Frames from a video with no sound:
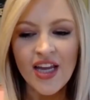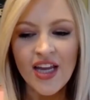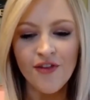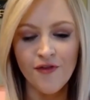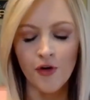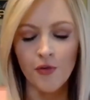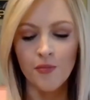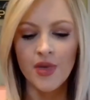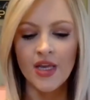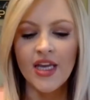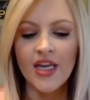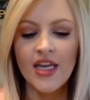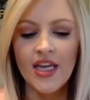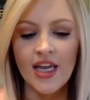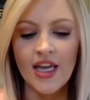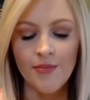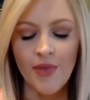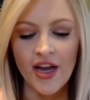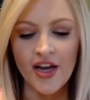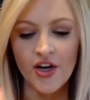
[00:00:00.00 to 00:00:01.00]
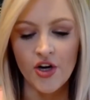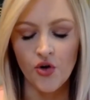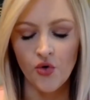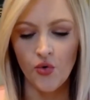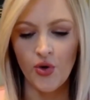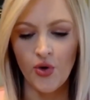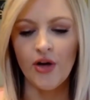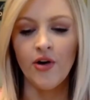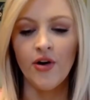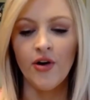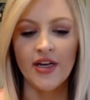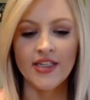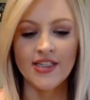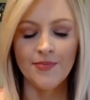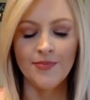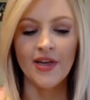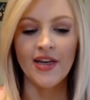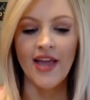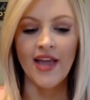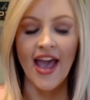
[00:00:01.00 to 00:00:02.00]
for me in my career, it's
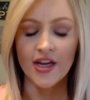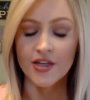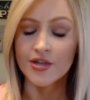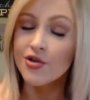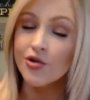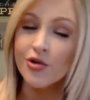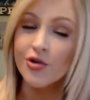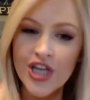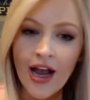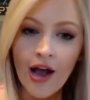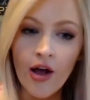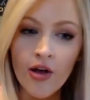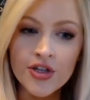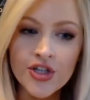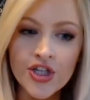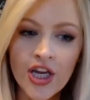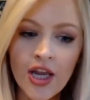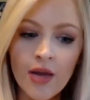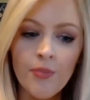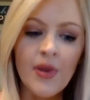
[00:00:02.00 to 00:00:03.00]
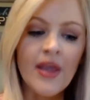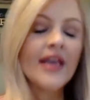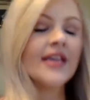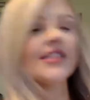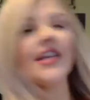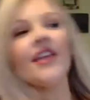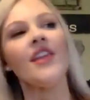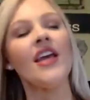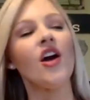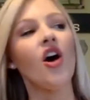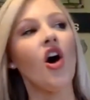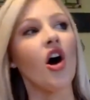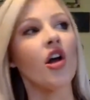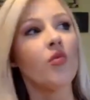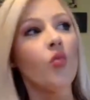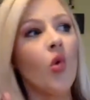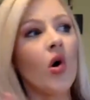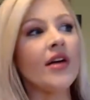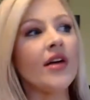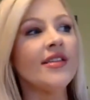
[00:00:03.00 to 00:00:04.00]
been extra challenging because I think on
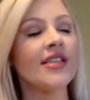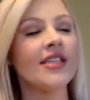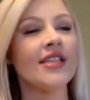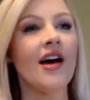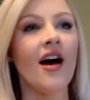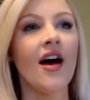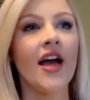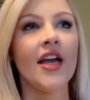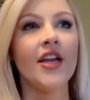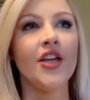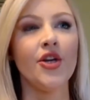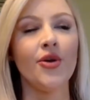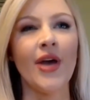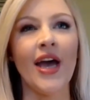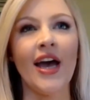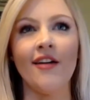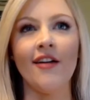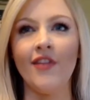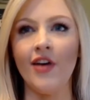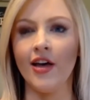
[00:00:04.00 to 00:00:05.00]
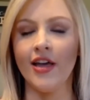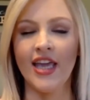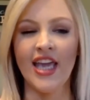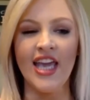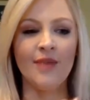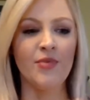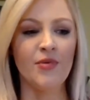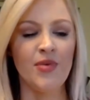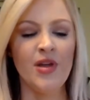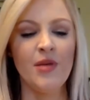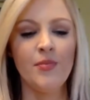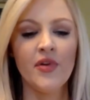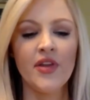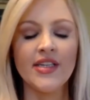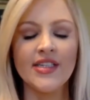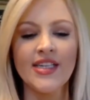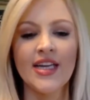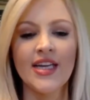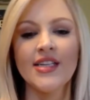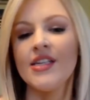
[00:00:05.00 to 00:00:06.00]
one side you have a camp of people that
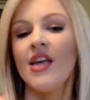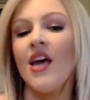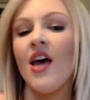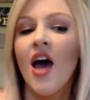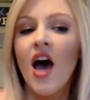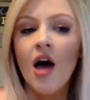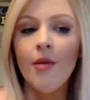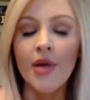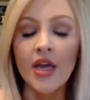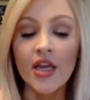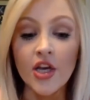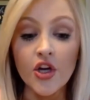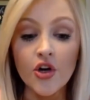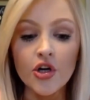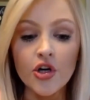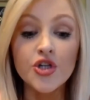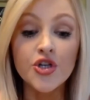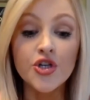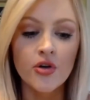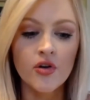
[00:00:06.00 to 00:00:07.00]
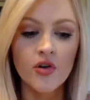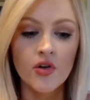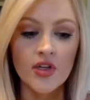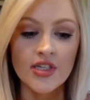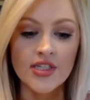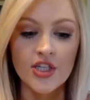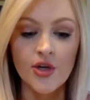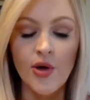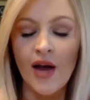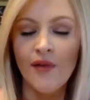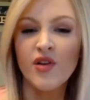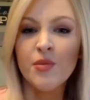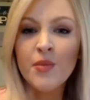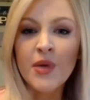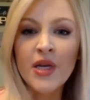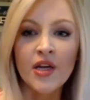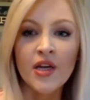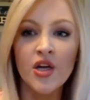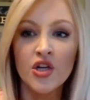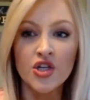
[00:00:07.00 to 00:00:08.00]
says, Amanda, you're a journalist. You have to
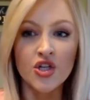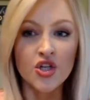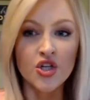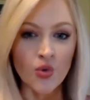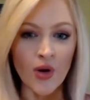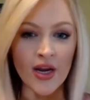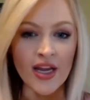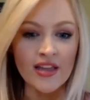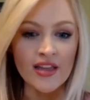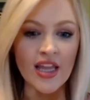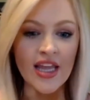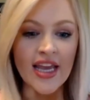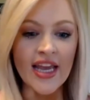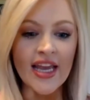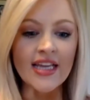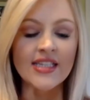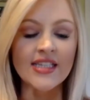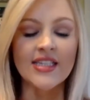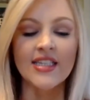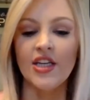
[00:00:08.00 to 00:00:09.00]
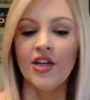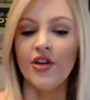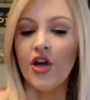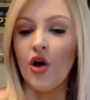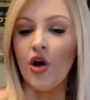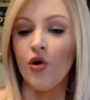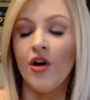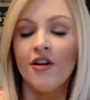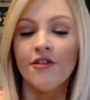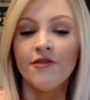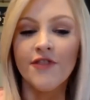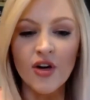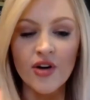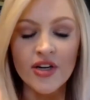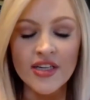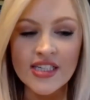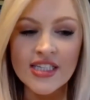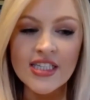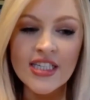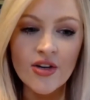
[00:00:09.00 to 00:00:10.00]
be straight-laced, you know, very
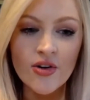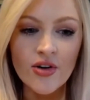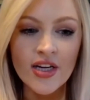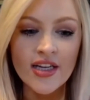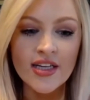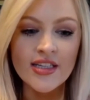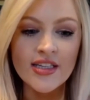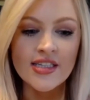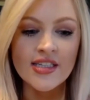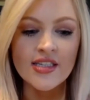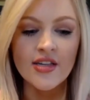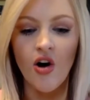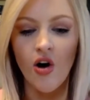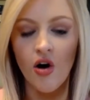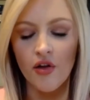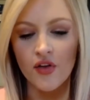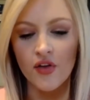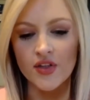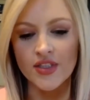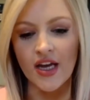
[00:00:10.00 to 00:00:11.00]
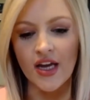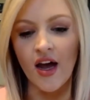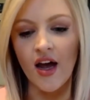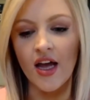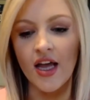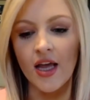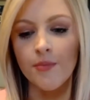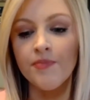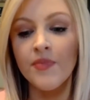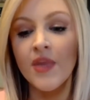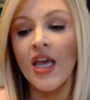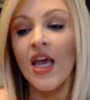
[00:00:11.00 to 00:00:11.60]
serious all the time.